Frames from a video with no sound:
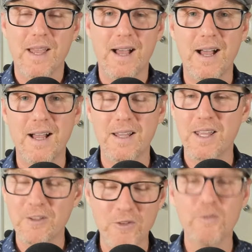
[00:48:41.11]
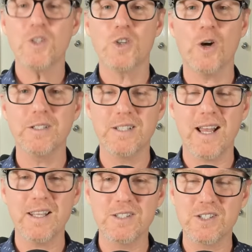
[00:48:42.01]
Uh, if you've enjoyed
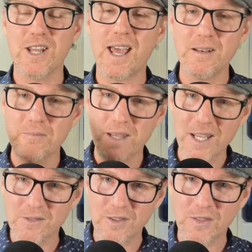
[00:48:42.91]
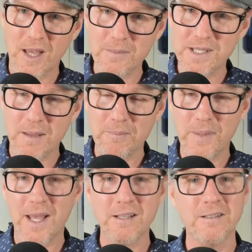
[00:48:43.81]
today's chat, hit the thumbs up
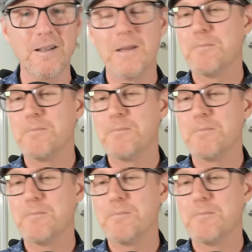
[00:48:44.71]
button,